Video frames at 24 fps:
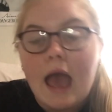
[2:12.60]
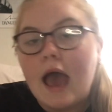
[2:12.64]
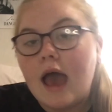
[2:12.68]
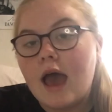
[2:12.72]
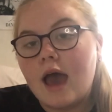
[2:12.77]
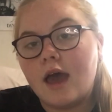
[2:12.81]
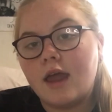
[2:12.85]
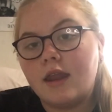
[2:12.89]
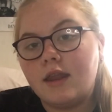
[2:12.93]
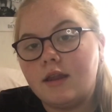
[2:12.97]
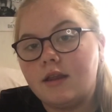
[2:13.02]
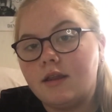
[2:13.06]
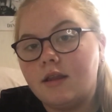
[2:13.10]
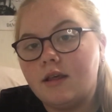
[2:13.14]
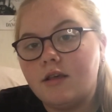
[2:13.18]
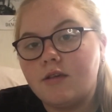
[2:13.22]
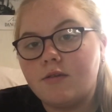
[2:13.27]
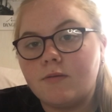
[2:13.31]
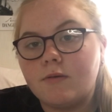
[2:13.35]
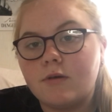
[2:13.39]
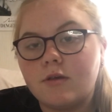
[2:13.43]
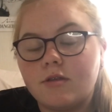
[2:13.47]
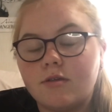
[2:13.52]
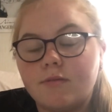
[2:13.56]
and
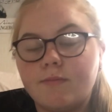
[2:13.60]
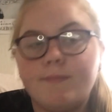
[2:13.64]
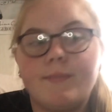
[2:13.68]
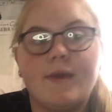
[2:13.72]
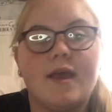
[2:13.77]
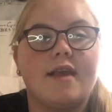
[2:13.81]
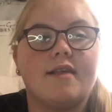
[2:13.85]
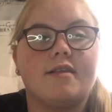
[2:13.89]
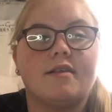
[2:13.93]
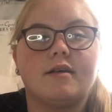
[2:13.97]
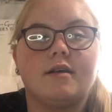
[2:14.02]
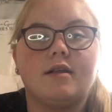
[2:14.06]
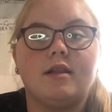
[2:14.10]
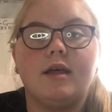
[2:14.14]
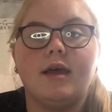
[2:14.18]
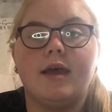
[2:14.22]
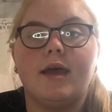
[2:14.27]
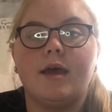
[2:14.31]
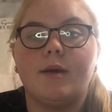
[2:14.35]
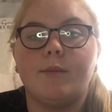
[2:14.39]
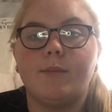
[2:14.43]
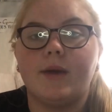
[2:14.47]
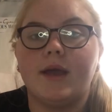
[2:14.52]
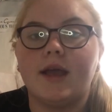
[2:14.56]
this was
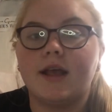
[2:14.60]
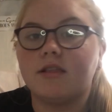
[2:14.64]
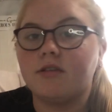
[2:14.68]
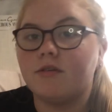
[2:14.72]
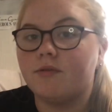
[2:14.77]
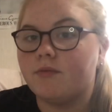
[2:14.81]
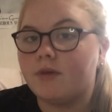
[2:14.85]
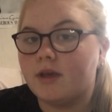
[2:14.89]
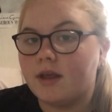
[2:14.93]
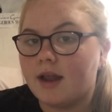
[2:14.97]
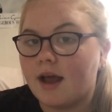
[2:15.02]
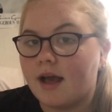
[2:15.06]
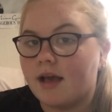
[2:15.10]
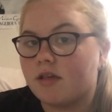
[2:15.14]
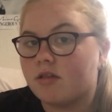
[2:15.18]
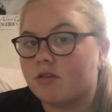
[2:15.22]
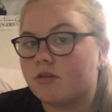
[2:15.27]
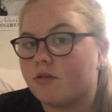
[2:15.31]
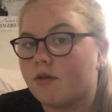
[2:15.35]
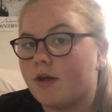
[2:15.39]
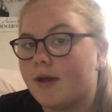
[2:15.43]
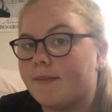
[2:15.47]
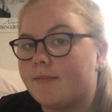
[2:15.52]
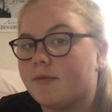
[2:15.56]
basically, we had to read our
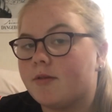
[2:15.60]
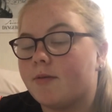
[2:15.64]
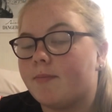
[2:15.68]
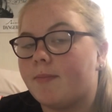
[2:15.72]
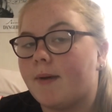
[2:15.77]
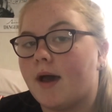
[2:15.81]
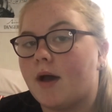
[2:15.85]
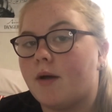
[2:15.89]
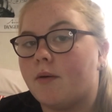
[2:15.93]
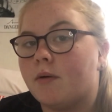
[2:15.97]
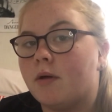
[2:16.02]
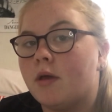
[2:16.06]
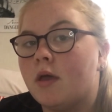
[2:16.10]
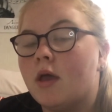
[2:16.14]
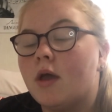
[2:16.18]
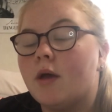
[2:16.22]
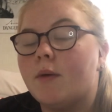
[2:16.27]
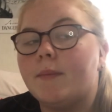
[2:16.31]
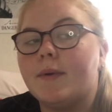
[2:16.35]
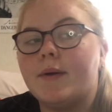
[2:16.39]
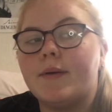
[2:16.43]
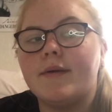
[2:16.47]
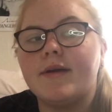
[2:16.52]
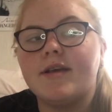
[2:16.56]
script about,
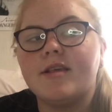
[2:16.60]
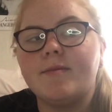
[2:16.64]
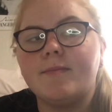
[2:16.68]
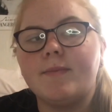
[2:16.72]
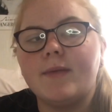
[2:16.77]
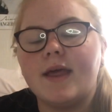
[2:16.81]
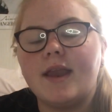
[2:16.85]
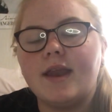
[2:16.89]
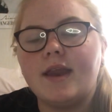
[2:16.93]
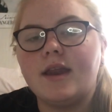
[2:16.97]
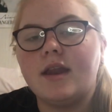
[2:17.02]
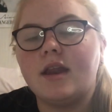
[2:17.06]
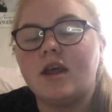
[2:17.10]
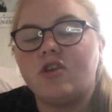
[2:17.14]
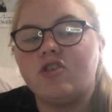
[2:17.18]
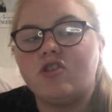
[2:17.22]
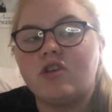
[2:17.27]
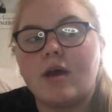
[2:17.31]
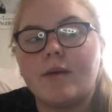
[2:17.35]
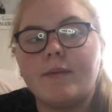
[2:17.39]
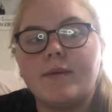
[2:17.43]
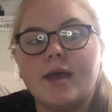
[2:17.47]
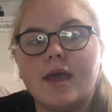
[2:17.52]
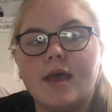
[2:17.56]
we were explaining a
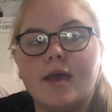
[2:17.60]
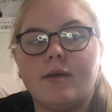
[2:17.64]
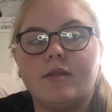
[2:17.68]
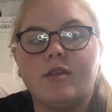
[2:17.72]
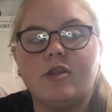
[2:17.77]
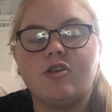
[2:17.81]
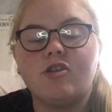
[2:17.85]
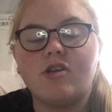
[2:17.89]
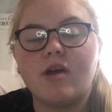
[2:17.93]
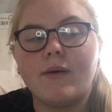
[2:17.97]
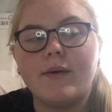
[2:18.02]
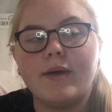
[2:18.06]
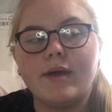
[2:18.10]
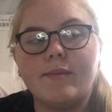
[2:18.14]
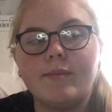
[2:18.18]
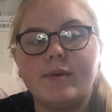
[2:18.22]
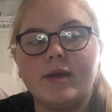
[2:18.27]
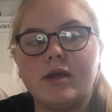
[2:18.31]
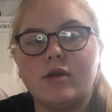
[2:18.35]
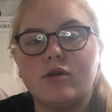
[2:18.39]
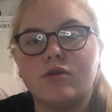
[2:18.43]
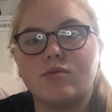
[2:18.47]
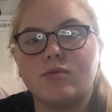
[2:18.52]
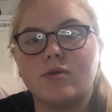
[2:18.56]
charity. The charity
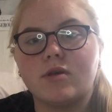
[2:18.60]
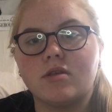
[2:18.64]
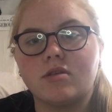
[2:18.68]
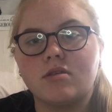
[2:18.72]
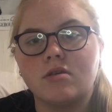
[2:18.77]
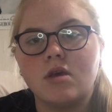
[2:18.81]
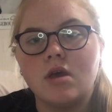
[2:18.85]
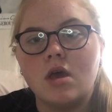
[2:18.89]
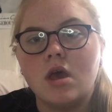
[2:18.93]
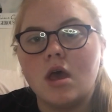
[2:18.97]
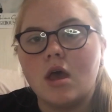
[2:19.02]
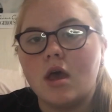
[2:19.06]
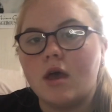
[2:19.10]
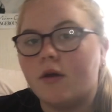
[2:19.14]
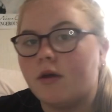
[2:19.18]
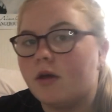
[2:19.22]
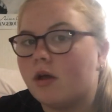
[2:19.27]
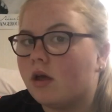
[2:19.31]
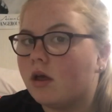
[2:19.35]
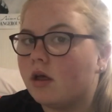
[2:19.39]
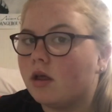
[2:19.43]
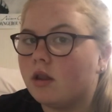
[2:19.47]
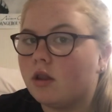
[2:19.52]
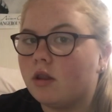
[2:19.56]
we used was
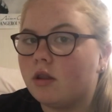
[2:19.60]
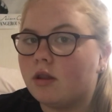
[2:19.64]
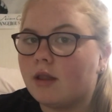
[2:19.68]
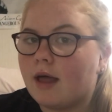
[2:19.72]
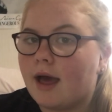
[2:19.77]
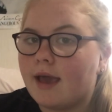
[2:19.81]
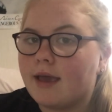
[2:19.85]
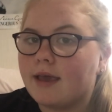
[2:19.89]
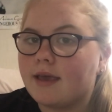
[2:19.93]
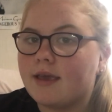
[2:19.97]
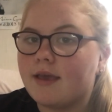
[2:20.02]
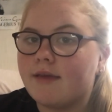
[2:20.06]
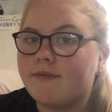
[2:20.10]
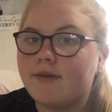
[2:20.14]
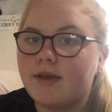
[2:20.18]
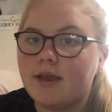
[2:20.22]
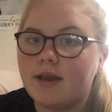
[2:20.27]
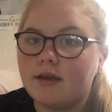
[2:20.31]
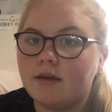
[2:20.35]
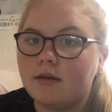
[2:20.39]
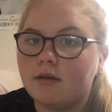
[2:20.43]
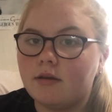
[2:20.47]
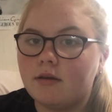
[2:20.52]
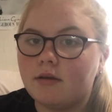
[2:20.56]
like
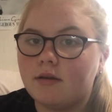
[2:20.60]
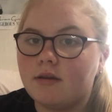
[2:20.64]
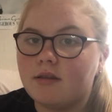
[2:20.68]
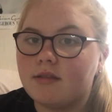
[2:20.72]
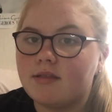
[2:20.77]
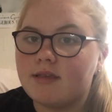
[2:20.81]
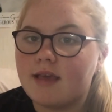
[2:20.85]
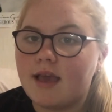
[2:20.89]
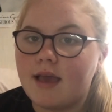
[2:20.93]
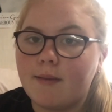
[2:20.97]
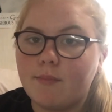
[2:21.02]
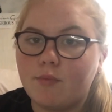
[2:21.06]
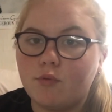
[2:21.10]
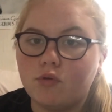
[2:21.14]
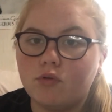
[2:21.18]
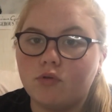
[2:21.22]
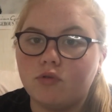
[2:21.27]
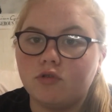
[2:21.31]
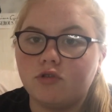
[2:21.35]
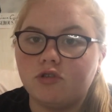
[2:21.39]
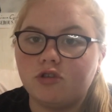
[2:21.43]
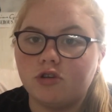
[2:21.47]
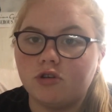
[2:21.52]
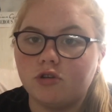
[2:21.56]
giving
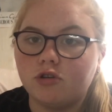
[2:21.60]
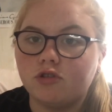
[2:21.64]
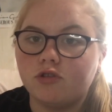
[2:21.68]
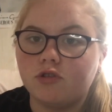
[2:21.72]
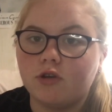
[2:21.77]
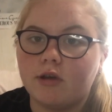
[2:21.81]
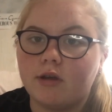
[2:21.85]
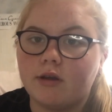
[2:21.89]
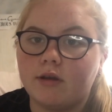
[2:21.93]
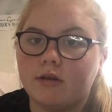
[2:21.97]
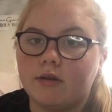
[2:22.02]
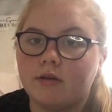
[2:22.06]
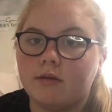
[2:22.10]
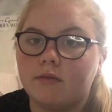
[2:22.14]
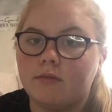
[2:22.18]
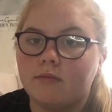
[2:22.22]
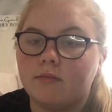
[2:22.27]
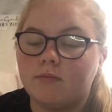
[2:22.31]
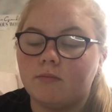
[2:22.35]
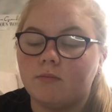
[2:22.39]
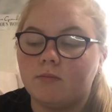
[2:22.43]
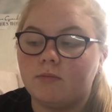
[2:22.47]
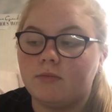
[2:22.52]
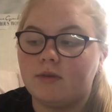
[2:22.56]
disabled children
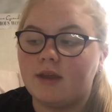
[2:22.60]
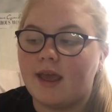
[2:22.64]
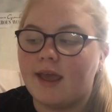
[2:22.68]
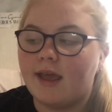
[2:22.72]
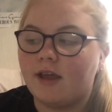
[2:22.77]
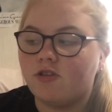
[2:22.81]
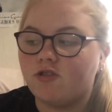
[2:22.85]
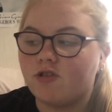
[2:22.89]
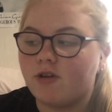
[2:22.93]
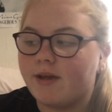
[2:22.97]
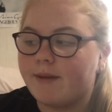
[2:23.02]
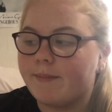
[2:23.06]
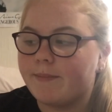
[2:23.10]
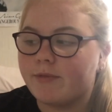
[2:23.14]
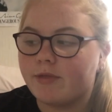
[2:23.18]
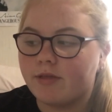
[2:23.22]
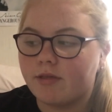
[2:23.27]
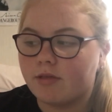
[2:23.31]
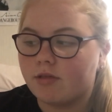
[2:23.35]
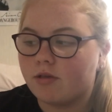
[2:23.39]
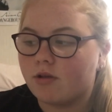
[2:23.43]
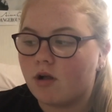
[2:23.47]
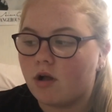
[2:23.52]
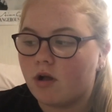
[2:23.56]
day
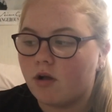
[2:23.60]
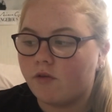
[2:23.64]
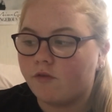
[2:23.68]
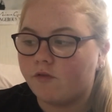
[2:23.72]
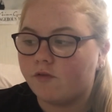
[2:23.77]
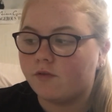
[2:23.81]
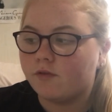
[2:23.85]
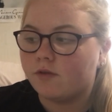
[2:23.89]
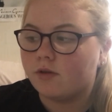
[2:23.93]
trips and stuff.